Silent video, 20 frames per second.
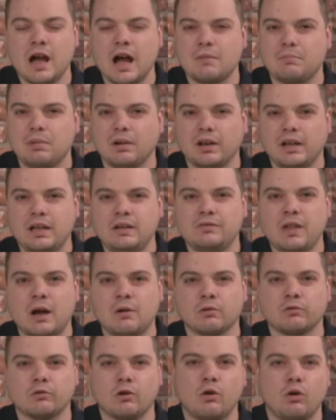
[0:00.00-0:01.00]
I believe
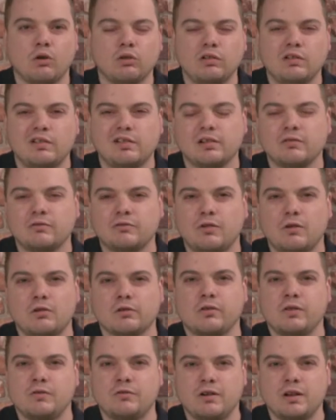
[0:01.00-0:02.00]
that was
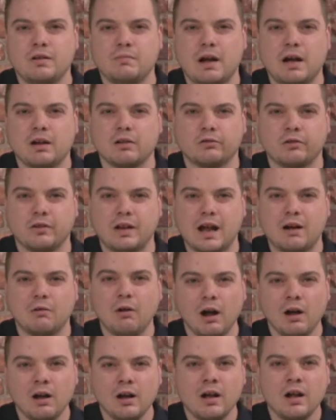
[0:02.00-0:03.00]
143 miles an
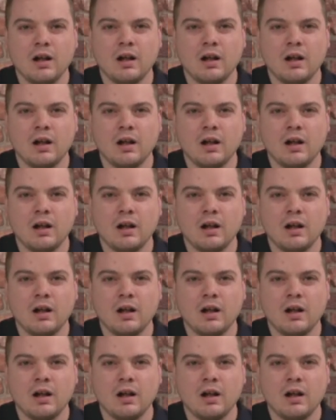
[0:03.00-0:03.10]
hour,